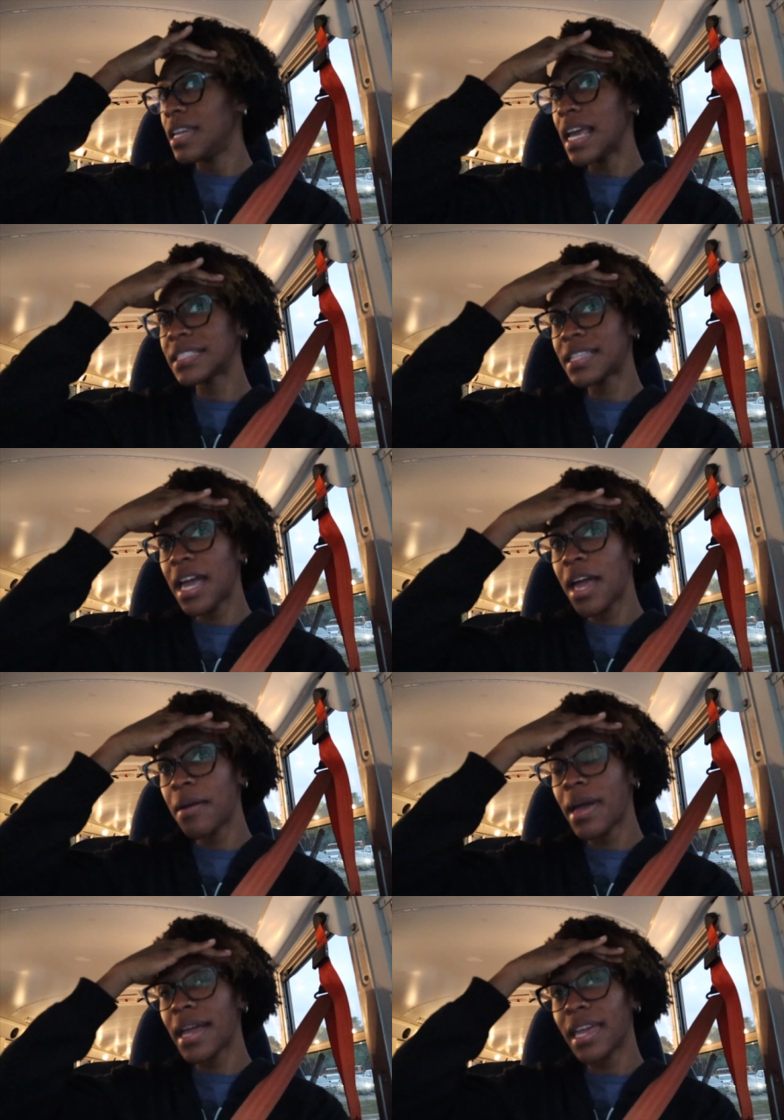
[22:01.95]
Next
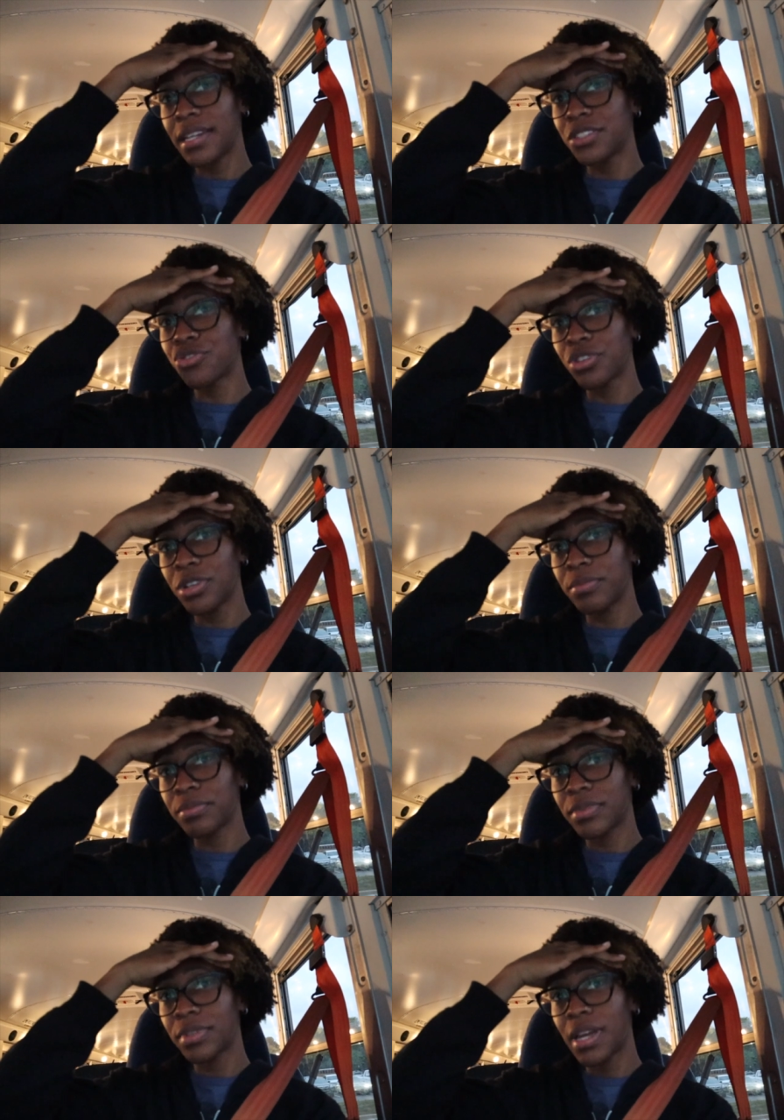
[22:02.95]
time I get a trip
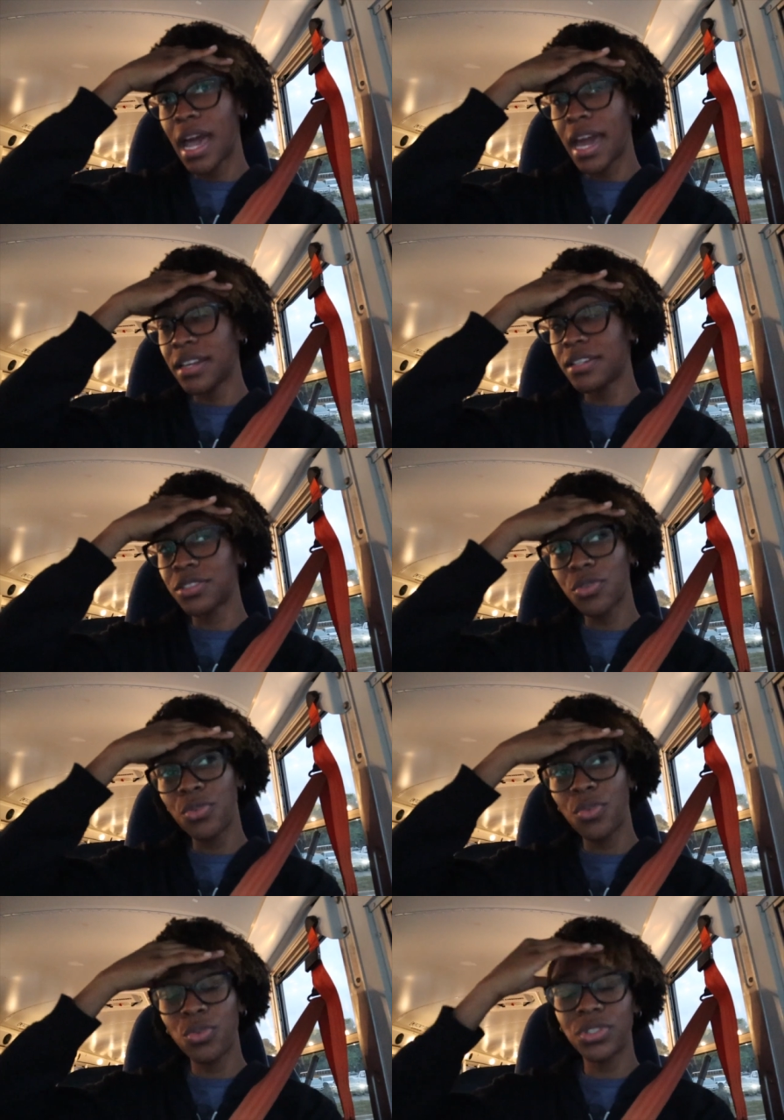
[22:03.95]
out of this
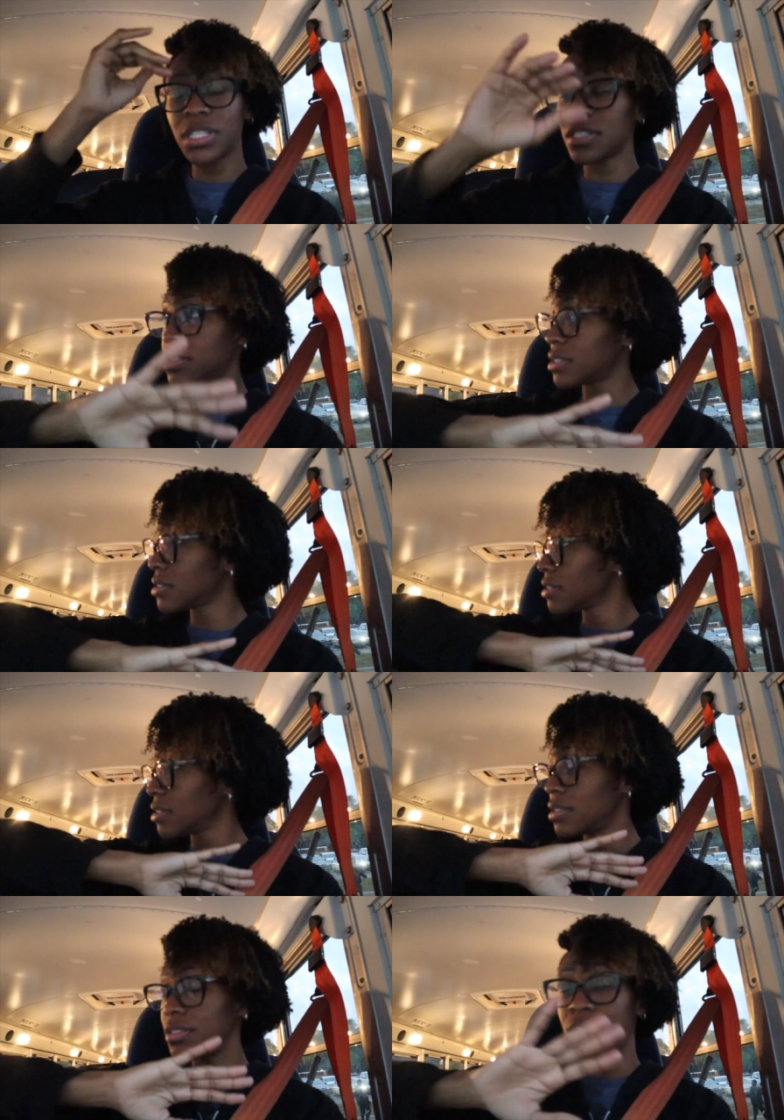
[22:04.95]
school, just
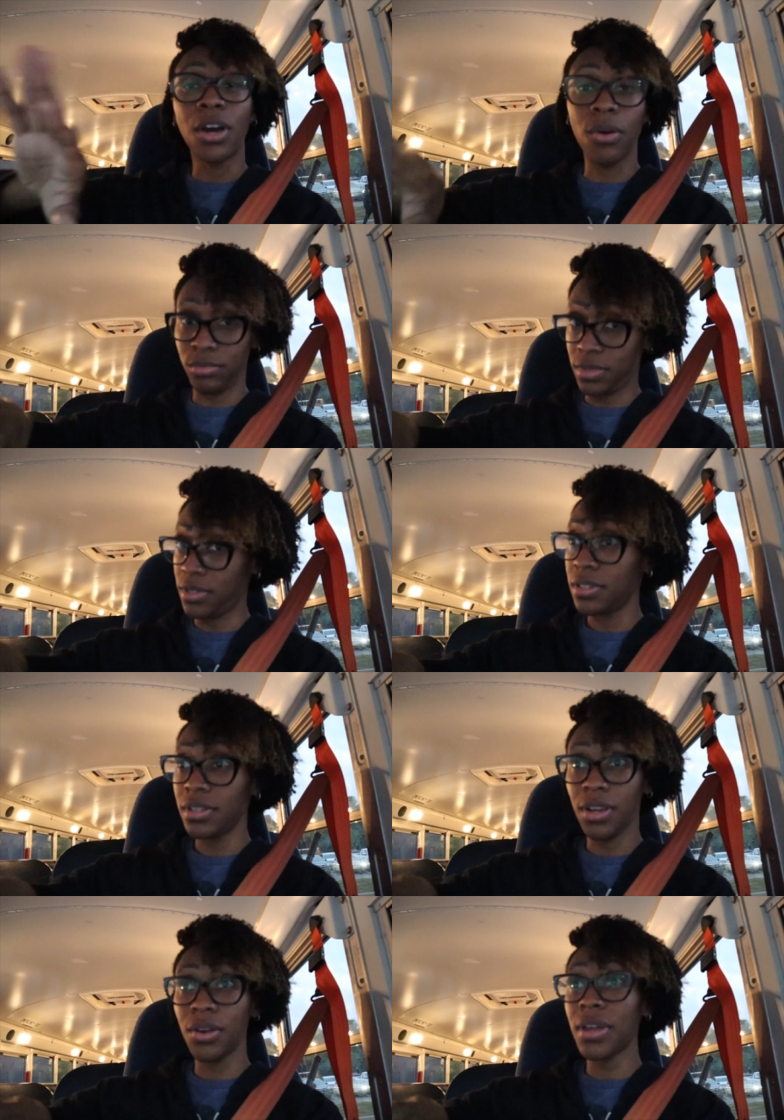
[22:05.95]
don't.
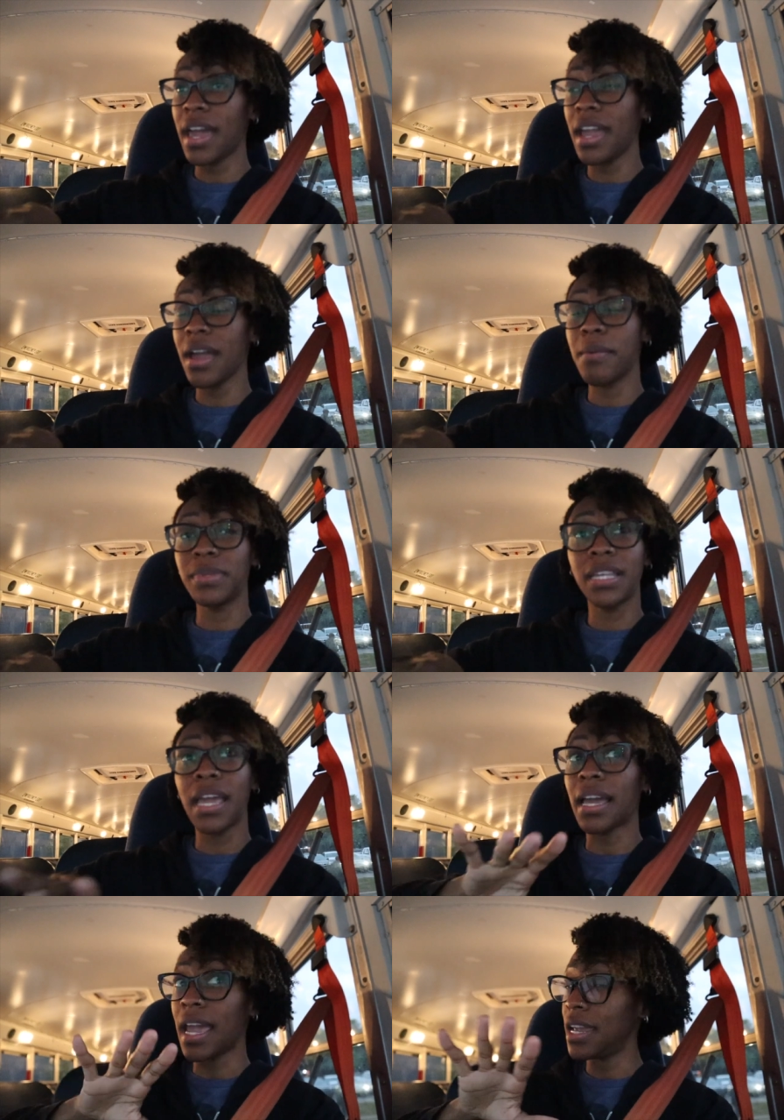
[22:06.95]
Okay, I'm gonna say
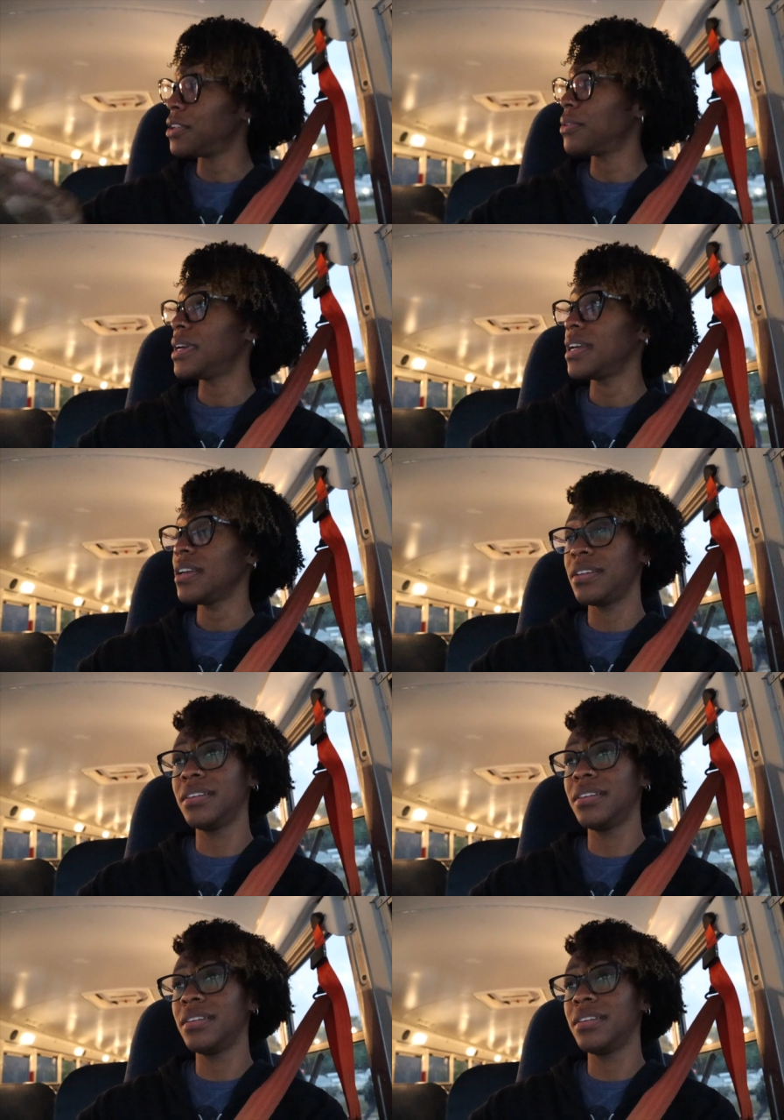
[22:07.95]
I can't do it.